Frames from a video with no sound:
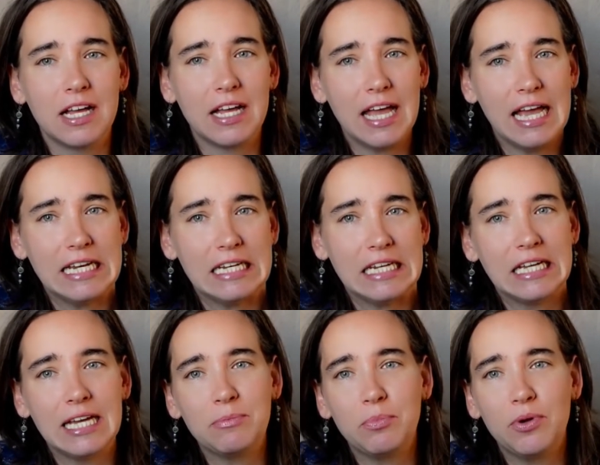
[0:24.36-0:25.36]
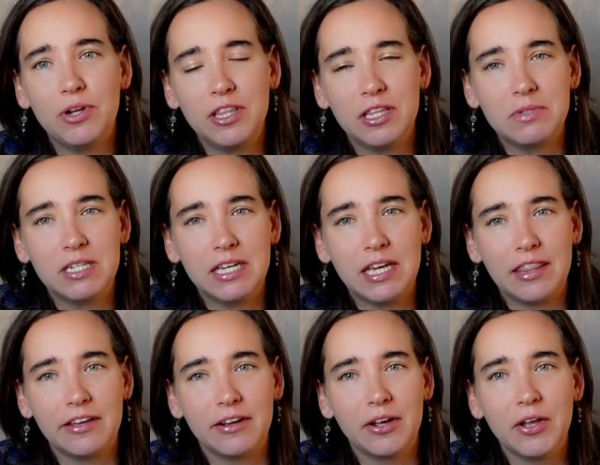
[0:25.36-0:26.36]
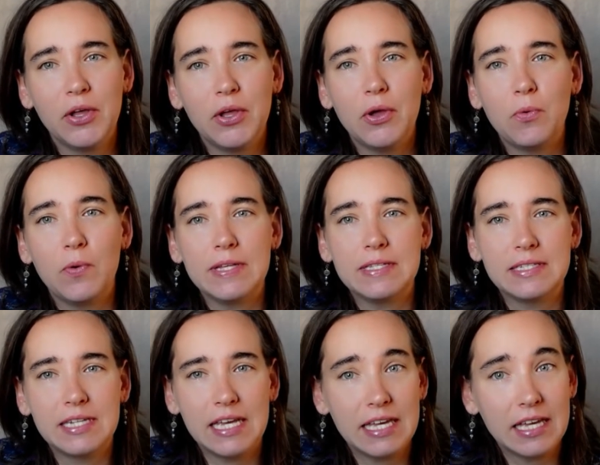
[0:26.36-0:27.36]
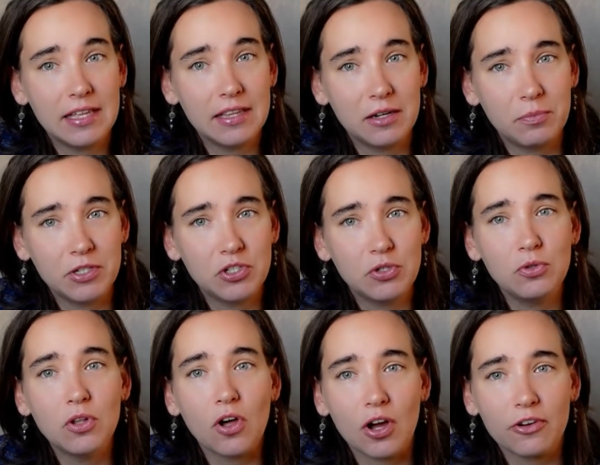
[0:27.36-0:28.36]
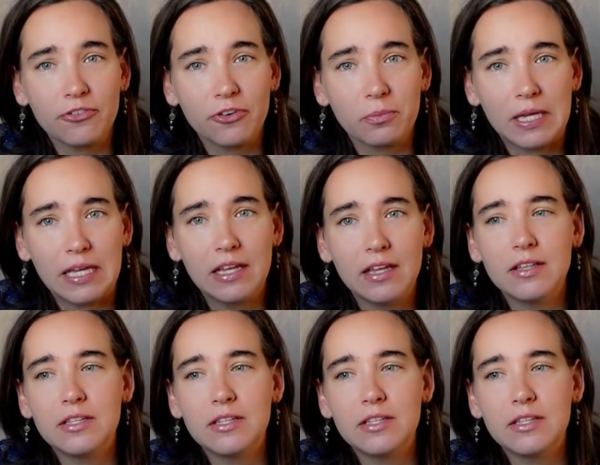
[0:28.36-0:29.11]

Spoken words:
editing and putting them together was taking a little bit too long for me.